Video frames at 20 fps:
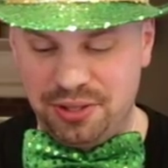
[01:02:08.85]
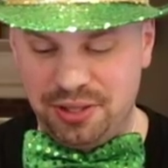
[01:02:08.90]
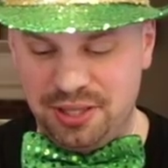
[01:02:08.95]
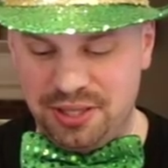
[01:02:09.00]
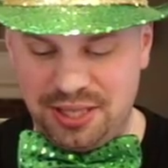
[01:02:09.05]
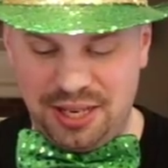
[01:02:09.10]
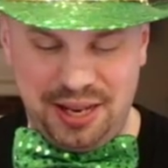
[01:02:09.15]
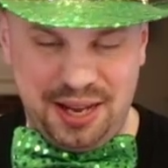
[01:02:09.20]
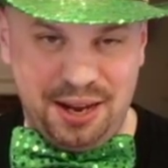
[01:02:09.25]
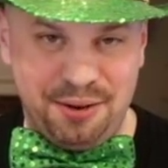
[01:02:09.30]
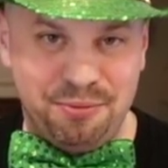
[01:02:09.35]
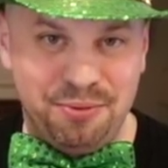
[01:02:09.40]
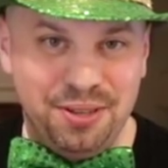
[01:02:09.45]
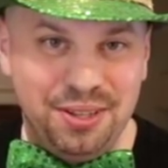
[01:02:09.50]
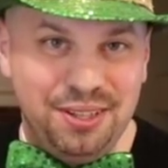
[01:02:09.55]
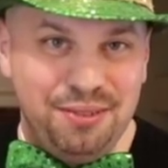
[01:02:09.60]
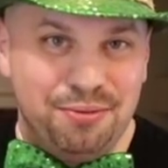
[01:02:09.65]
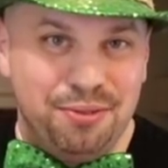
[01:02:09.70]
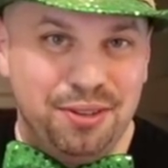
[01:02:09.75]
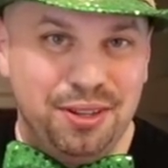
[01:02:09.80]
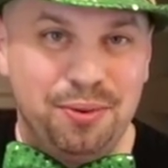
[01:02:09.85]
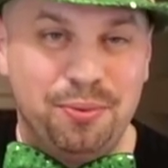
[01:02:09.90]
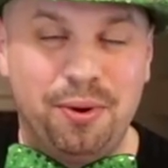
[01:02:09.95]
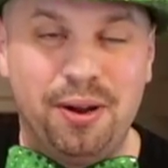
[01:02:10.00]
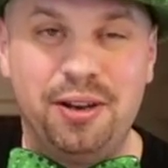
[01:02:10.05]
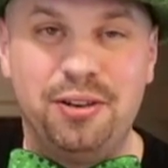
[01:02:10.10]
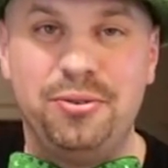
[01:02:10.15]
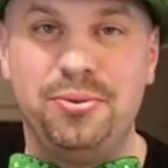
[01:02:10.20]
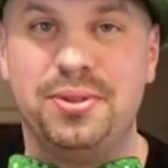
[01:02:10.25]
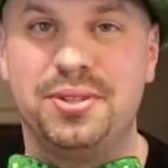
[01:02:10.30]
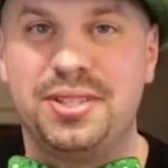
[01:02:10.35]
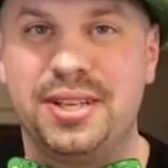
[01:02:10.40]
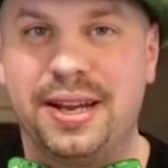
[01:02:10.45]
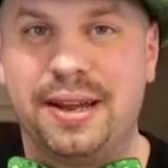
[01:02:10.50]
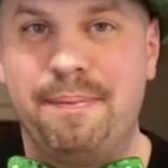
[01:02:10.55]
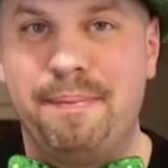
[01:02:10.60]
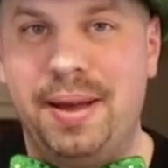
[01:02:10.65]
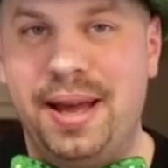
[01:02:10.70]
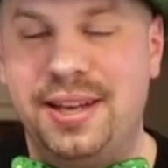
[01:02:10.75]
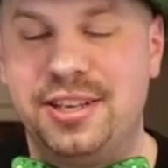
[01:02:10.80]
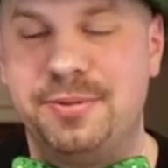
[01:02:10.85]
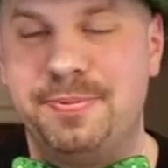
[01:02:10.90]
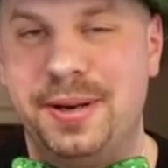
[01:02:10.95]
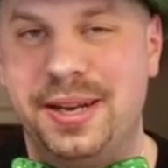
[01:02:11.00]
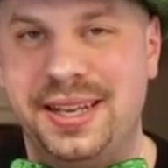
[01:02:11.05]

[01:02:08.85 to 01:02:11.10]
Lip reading: because I really, really want to do the second batch,